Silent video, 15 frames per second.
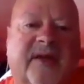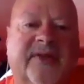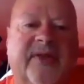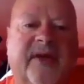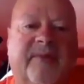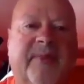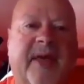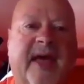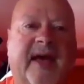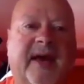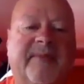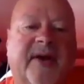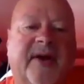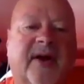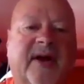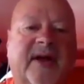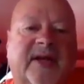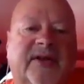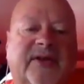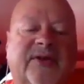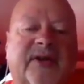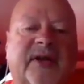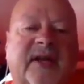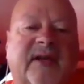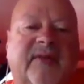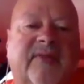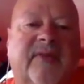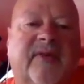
the Pan American Unity